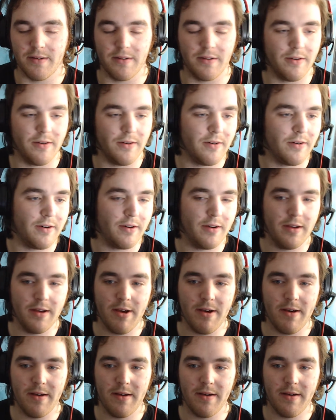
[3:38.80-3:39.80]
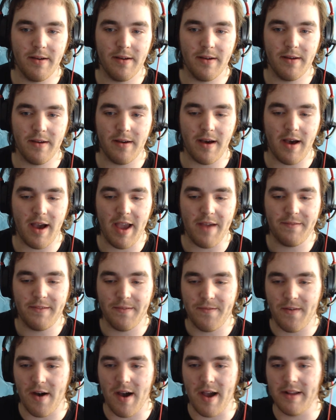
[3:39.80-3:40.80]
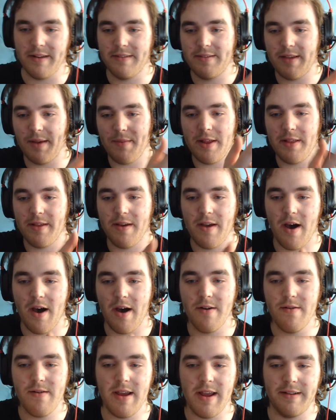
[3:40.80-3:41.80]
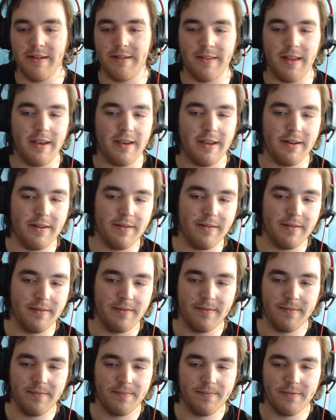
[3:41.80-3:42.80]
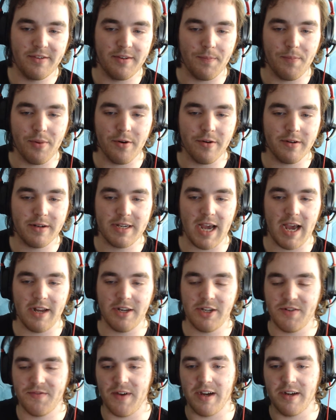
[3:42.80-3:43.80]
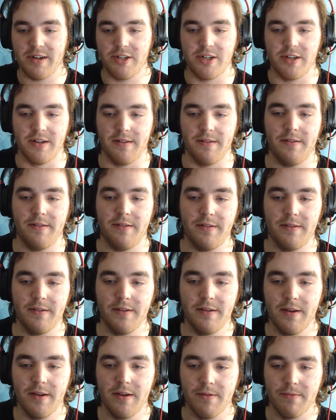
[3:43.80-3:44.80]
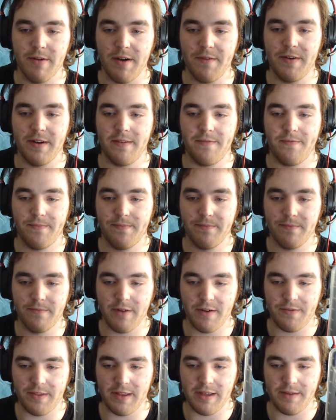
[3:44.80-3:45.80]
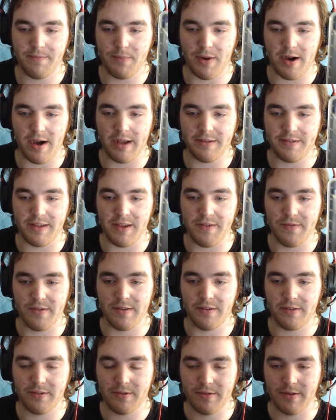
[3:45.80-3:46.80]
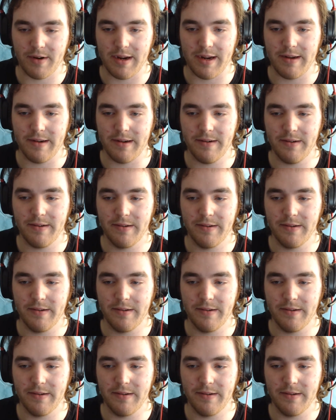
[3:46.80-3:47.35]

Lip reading: Or I have to find some other OS that can support touch functions with the Pi 7 screen